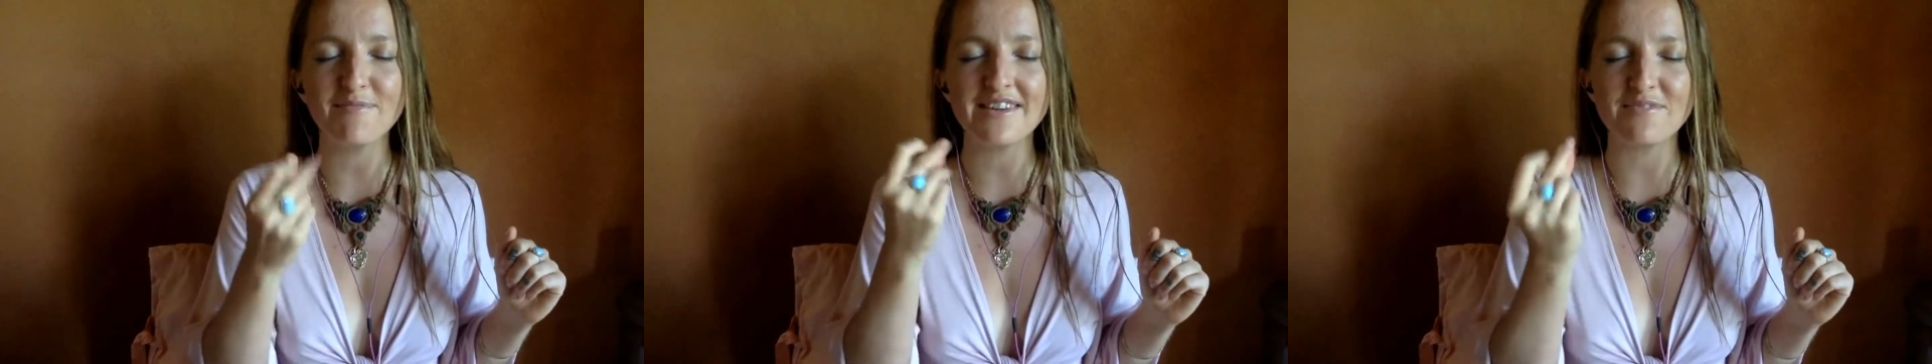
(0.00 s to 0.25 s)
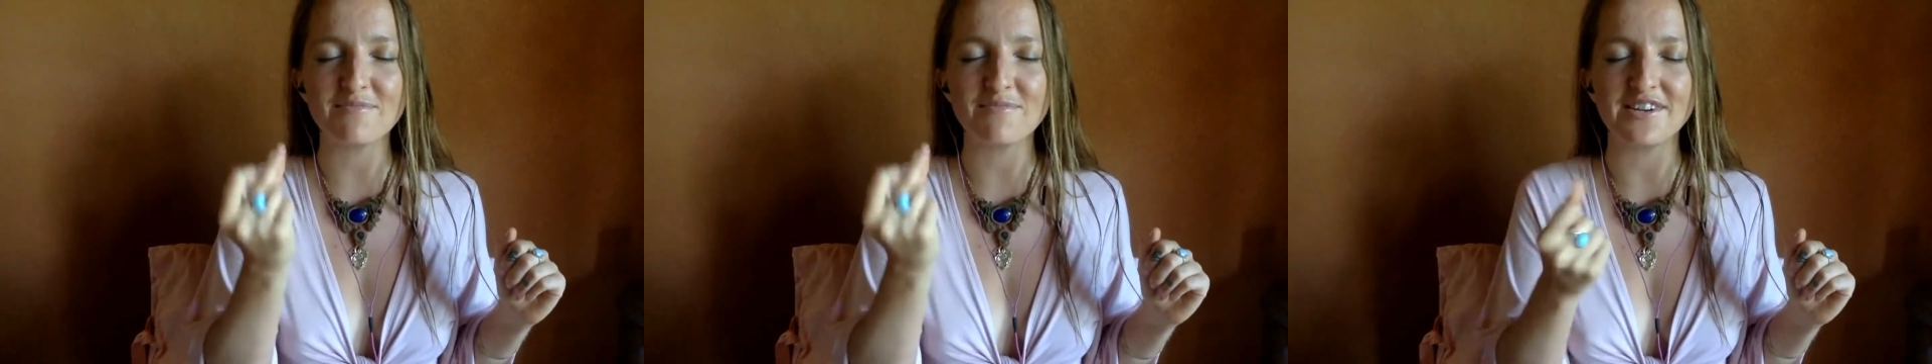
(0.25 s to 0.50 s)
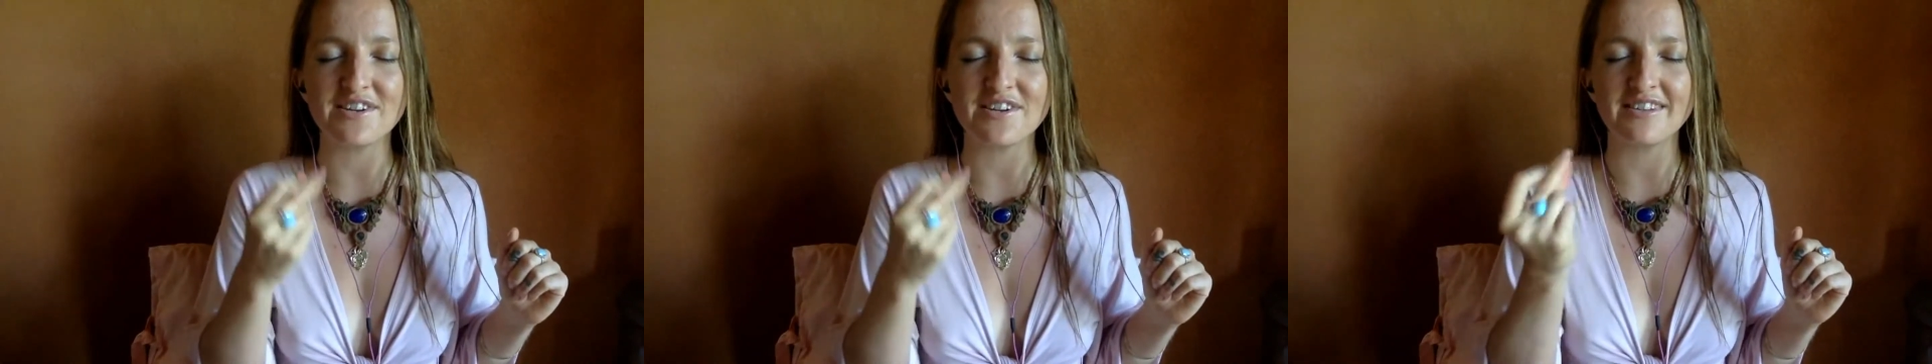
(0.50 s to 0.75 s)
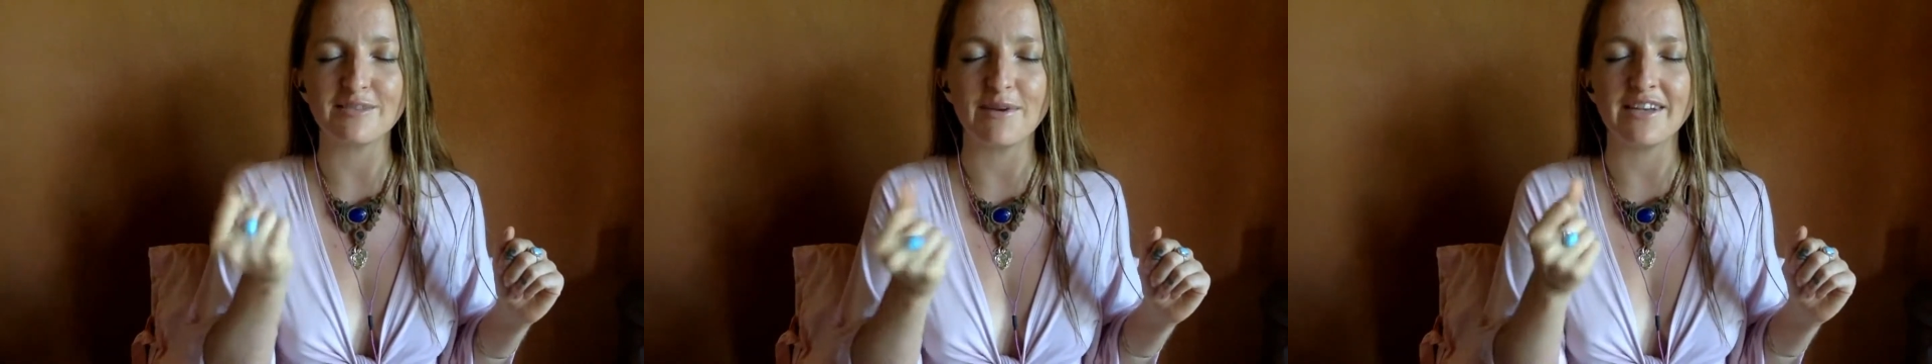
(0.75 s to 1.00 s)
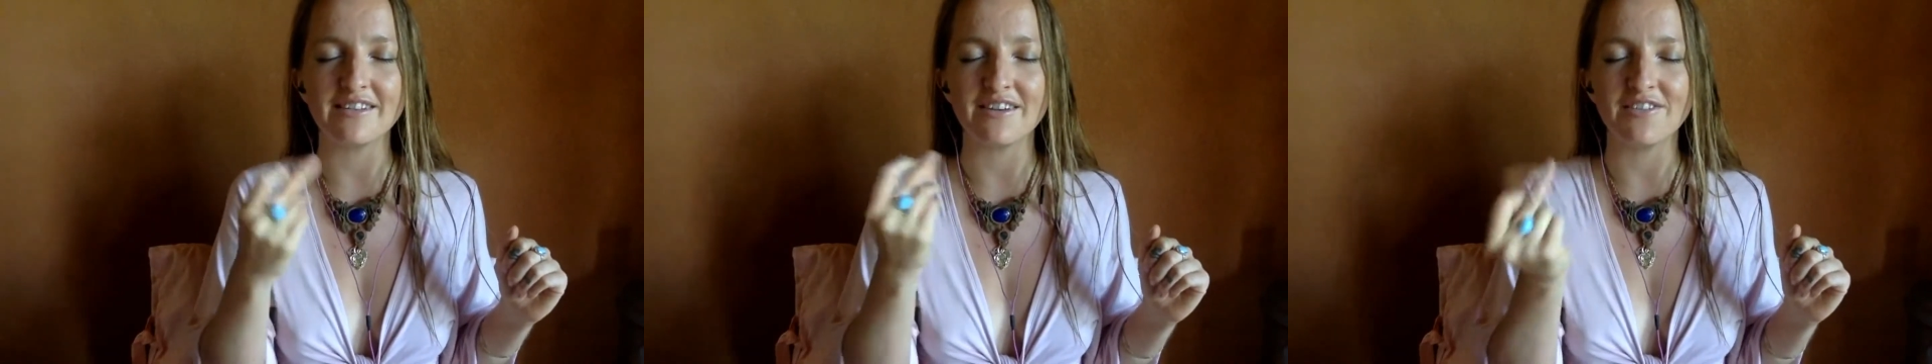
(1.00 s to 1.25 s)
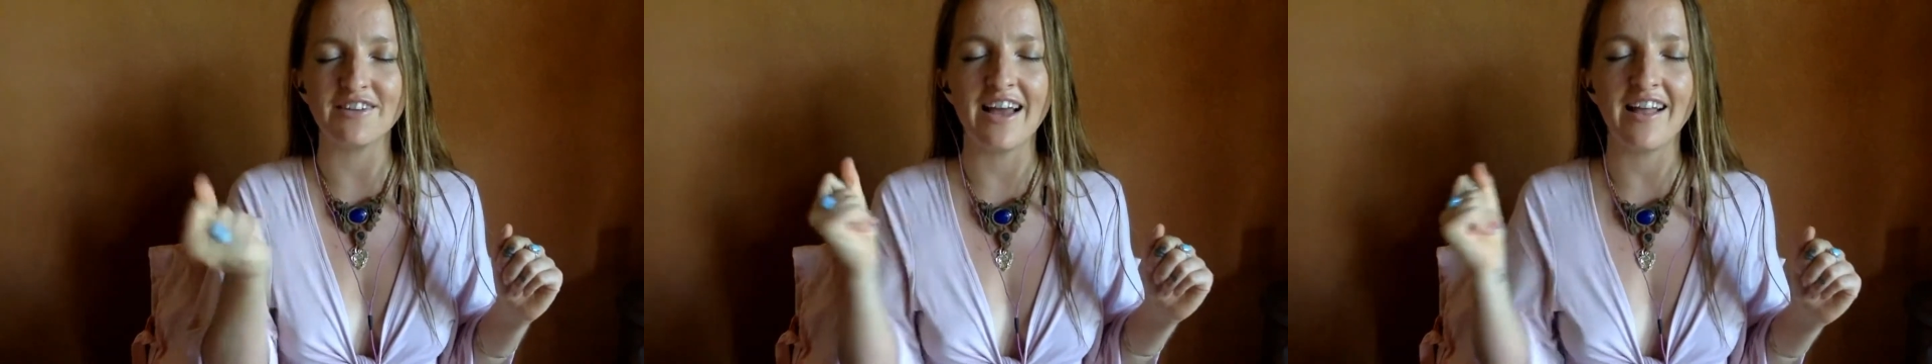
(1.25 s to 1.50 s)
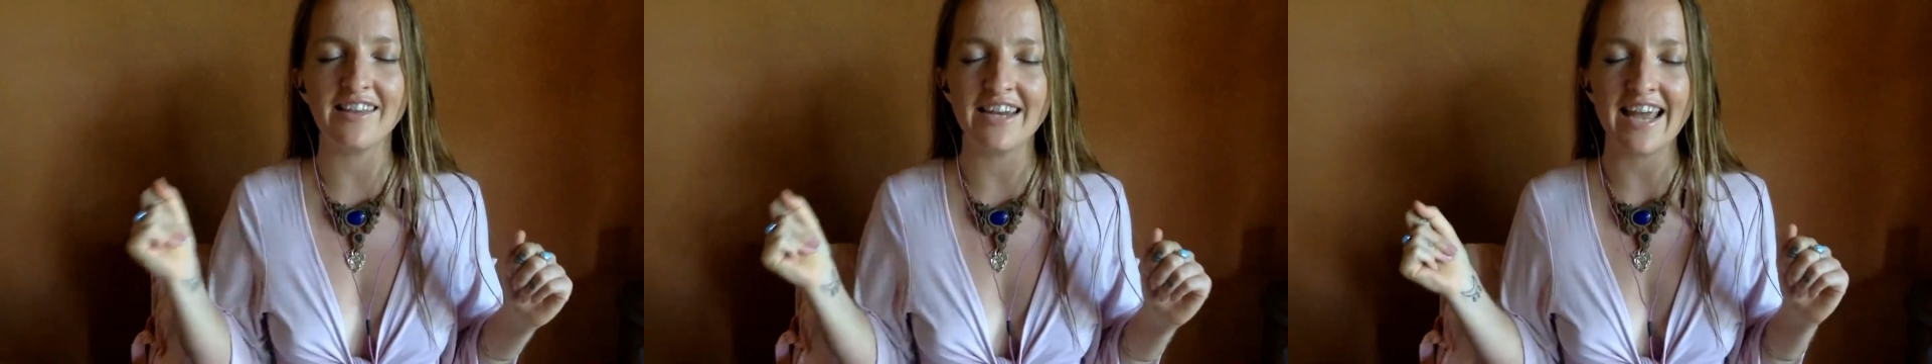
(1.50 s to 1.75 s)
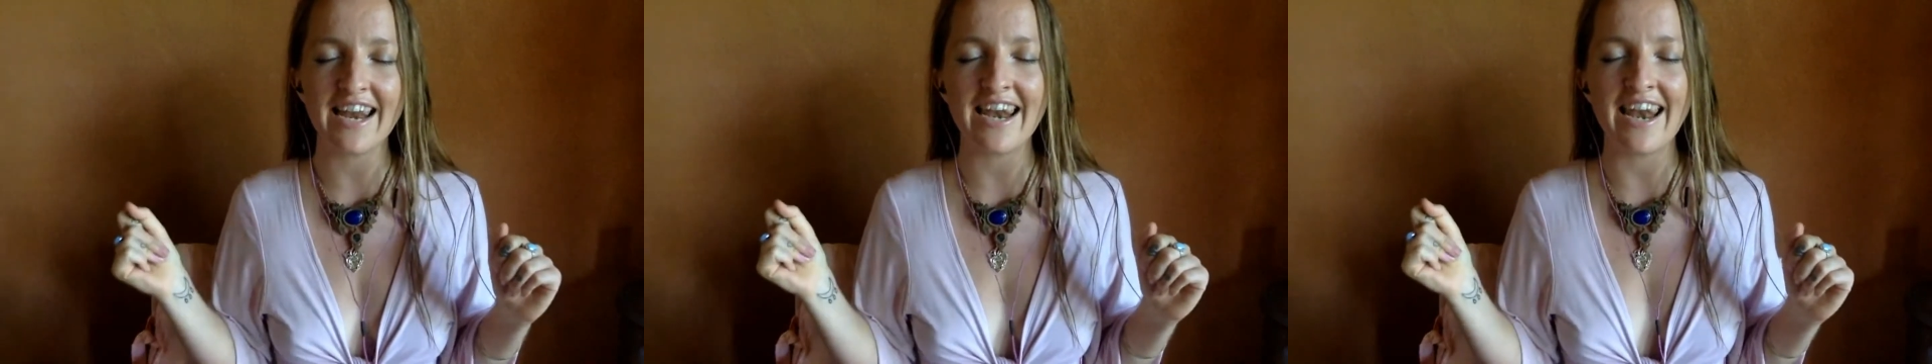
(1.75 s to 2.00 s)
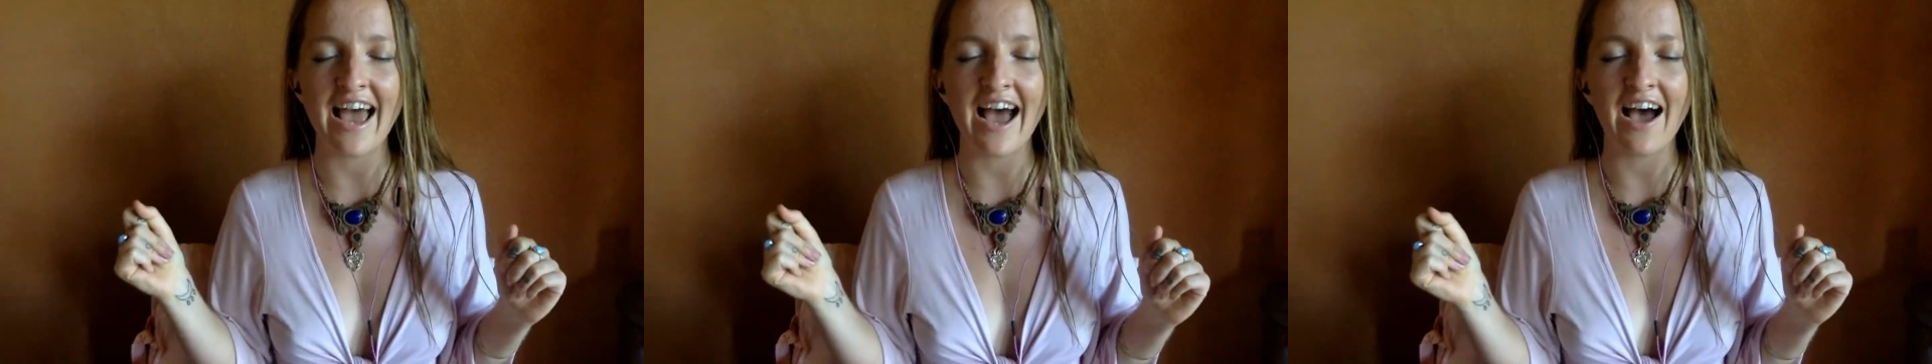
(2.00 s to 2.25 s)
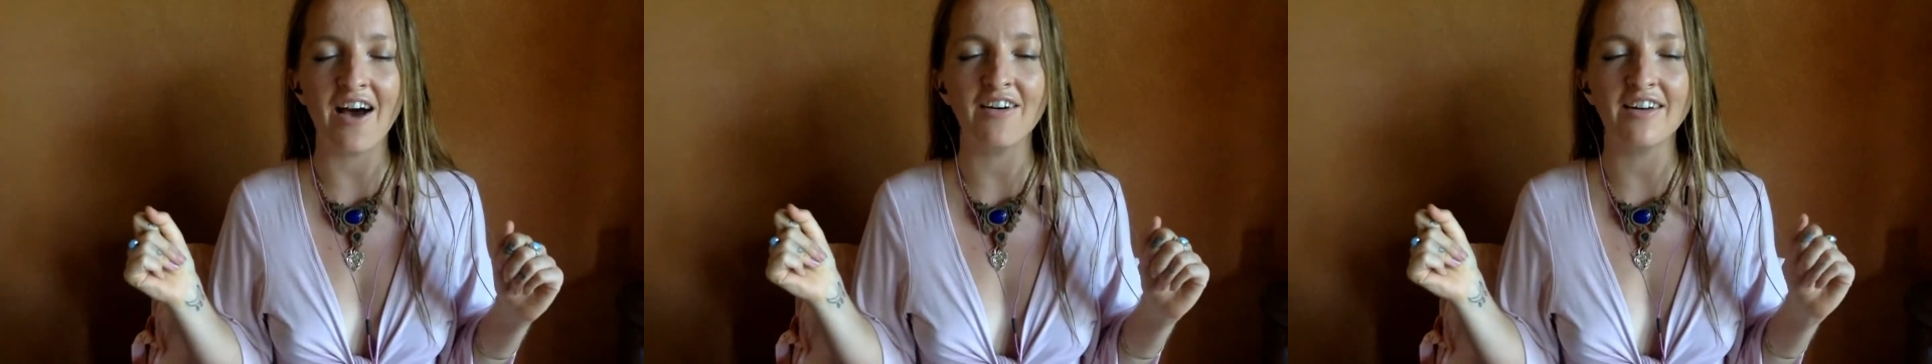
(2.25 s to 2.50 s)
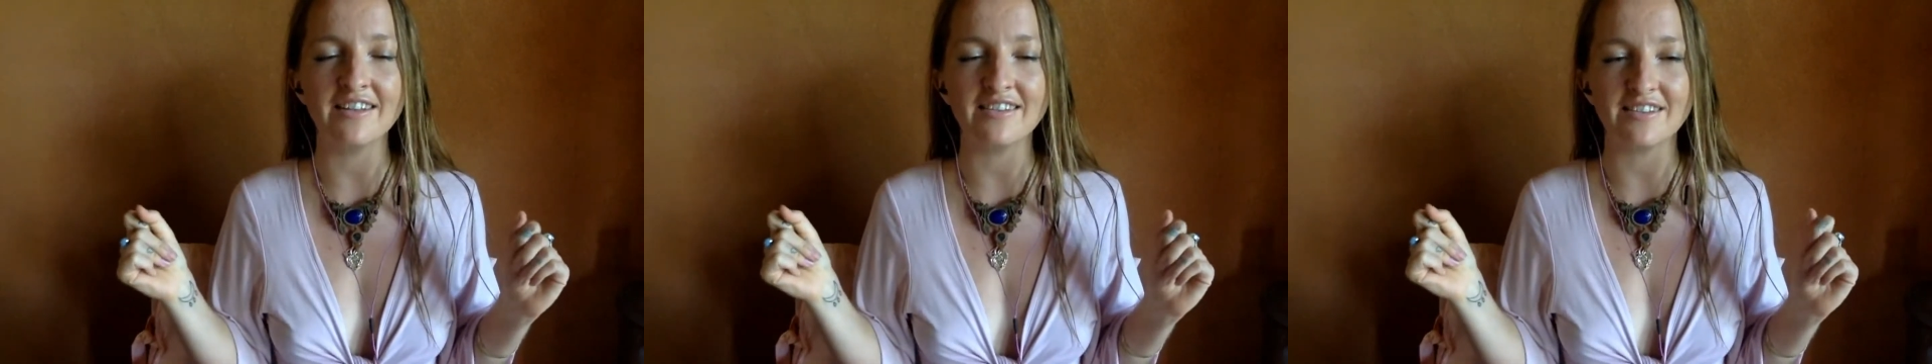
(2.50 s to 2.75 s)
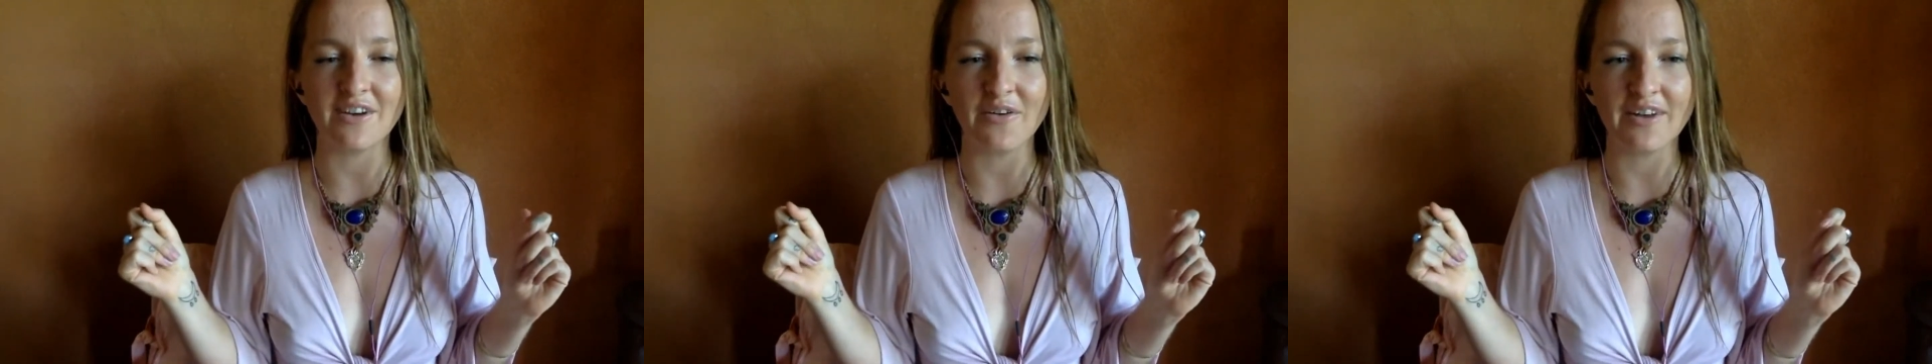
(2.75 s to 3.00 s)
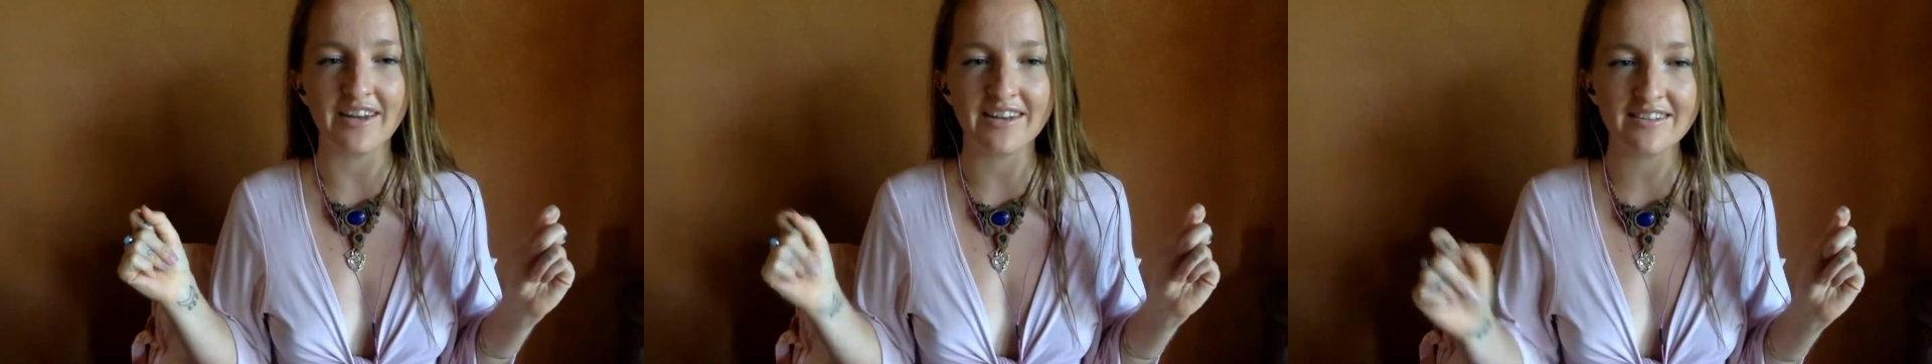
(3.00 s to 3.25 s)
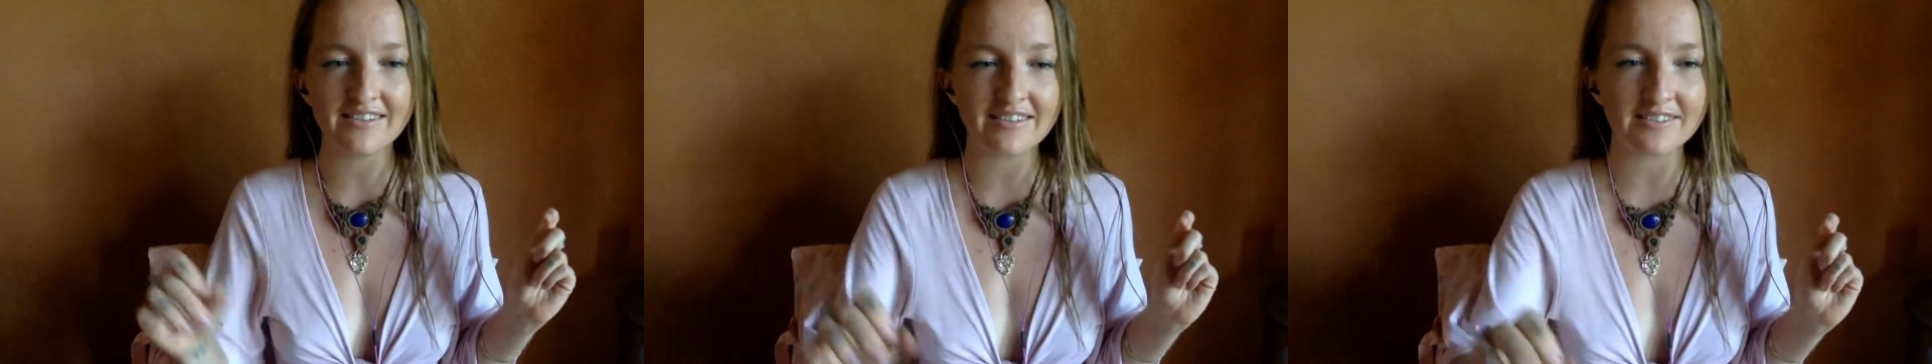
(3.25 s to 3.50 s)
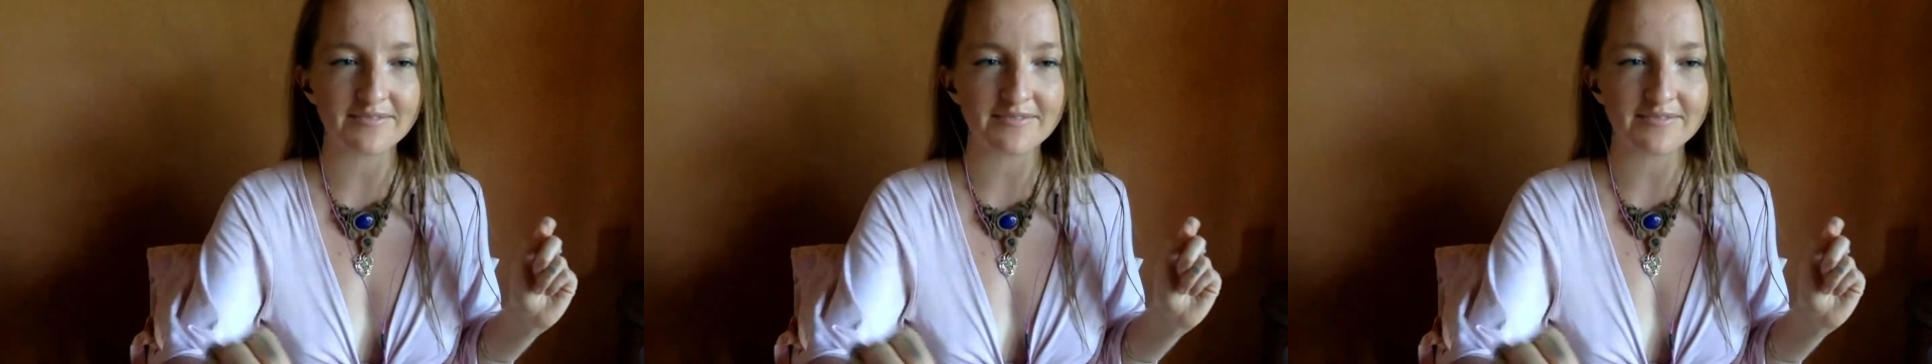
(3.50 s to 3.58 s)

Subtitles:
dimension, space, and reality now. And so it is.